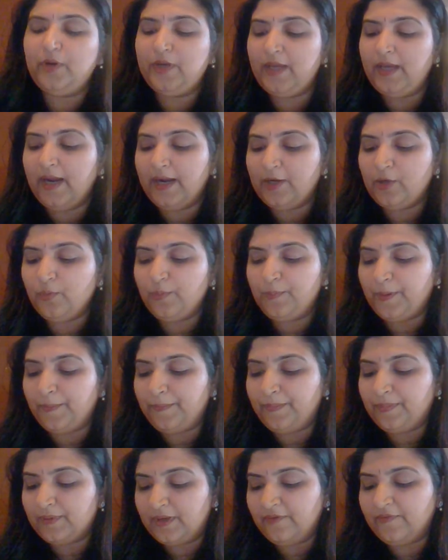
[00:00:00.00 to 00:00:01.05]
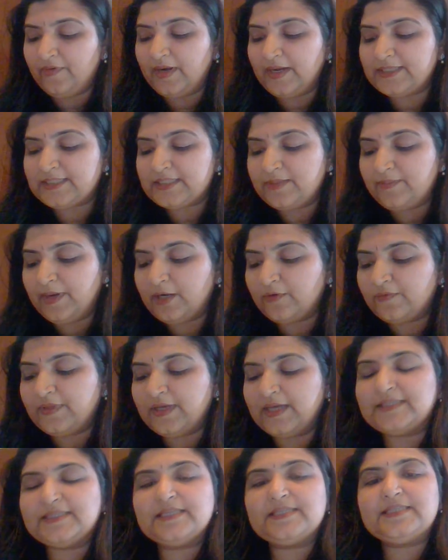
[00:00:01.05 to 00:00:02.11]
he had to give an estimate of the
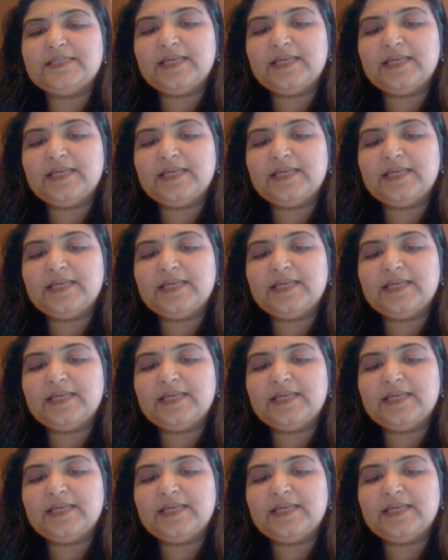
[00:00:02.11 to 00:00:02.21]
assets